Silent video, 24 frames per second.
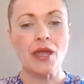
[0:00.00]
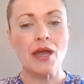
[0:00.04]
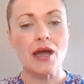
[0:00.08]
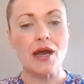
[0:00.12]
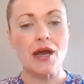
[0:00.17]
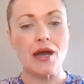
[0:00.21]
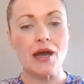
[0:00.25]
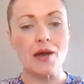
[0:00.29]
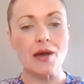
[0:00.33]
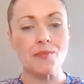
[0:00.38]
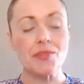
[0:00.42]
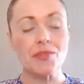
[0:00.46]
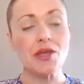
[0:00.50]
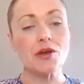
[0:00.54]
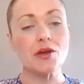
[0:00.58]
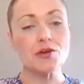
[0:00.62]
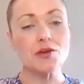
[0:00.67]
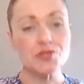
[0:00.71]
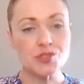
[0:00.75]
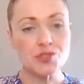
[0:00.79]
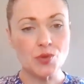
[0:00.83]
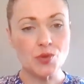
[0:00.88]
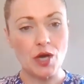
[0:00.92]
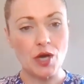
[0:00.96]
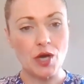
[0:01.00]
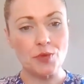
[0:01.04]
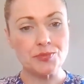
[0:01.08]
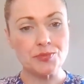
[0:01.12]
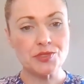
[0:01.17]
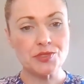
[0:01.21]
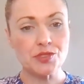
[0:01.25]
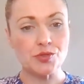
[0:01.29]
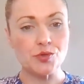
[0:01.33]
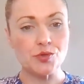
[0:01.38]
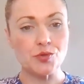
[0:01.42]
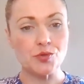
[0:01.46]
that also help
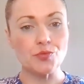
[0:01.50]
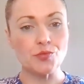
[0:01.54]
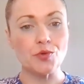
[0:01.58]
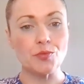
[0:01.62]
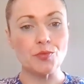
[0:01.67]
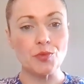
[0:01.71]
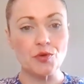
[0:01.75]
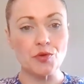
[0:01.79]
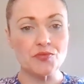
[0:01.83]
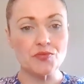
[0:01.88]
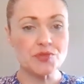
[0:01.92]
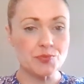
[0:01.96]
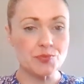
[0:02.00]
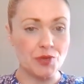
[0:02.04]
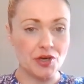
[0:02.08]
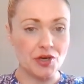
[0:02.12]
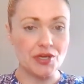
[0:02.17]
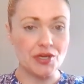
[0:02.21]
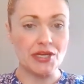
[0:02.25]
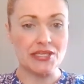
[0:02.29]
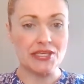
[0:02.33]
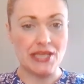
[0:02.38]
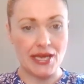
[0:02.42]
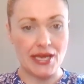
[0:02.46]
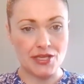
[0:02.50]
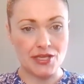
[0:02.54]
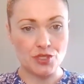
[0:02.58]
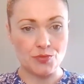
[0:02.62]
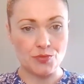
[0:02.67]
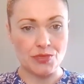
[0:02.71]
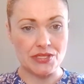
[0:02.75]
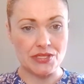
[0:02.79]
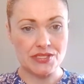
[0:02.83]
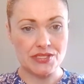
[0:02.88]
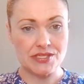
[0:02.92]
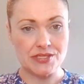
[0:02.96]
to remove spirit
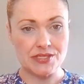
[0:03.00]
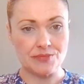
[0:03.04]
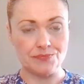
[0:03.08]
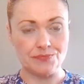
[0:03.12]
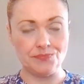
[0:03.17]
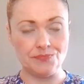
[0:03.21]
attachments.